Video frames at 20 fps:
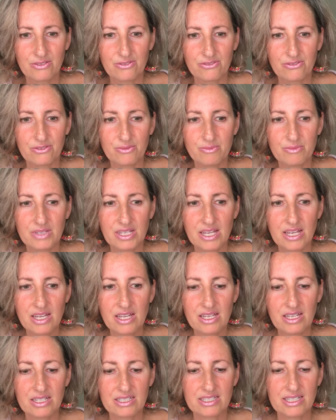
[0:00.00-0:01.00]
For
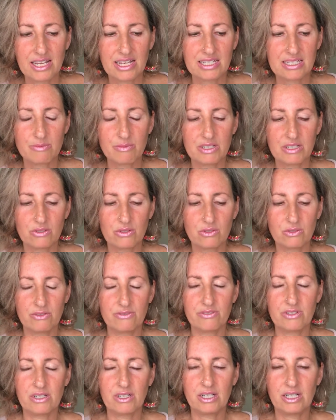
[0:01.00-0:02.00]
me, it takes me into
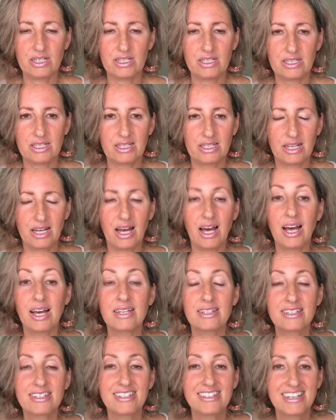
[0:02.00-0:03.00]
a very
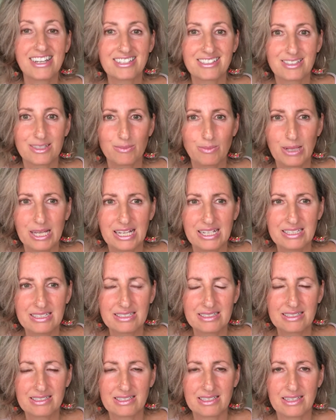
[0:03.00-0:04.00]
heart-connected
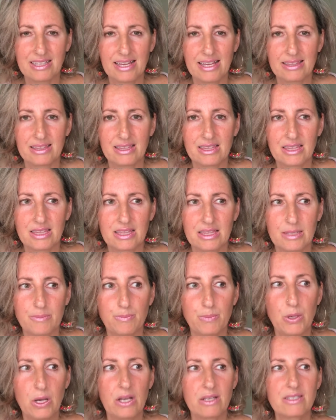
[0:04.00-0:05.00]
place that the
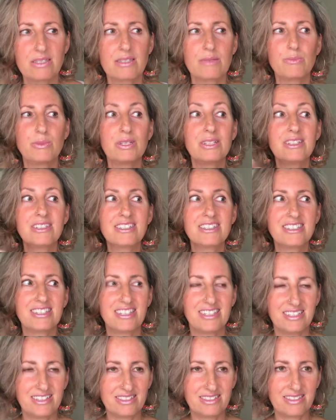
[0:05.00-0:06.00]

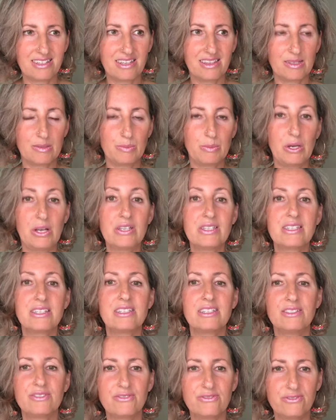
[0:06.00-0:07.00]
possibilities and the
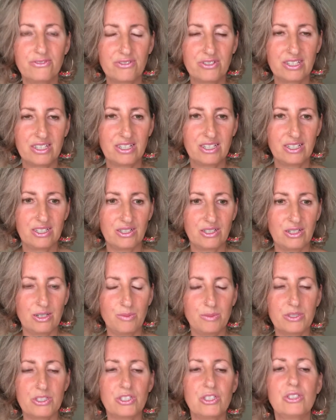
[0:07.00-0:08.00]
positive
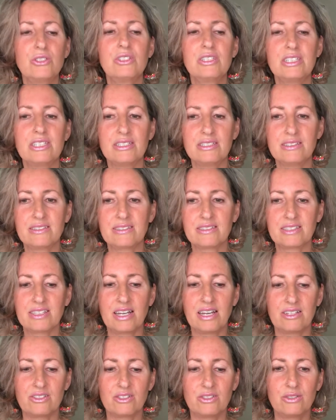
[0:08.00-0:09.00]
opportunities
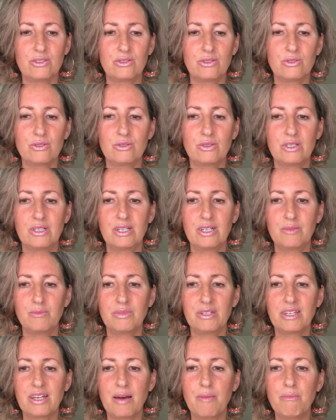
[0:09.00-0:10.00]
start to
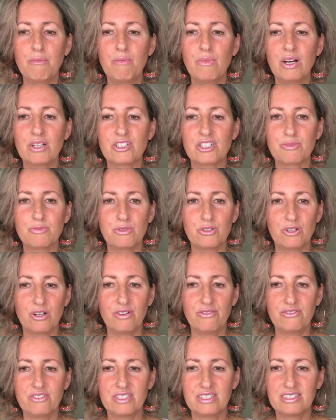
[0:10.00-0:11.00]
become much more
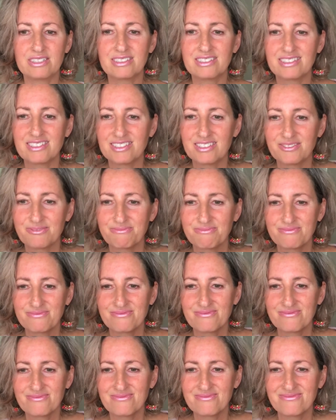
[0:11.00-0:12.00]
obvious.
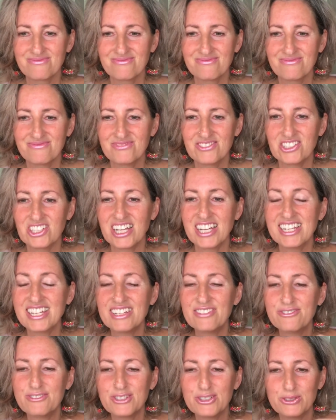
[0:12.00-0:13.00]

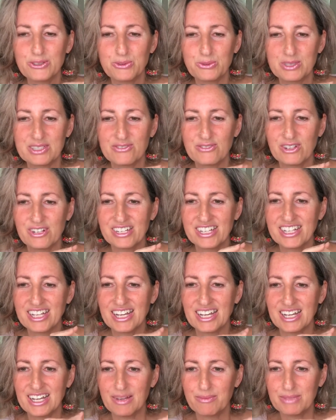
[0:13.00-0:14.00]
Jenny, for you it was very
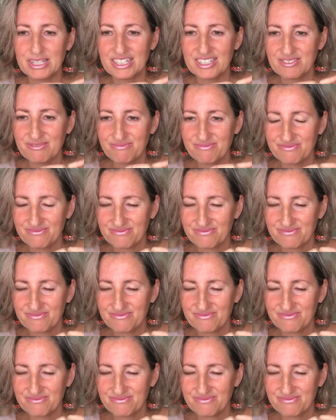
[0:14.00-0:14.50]
calming.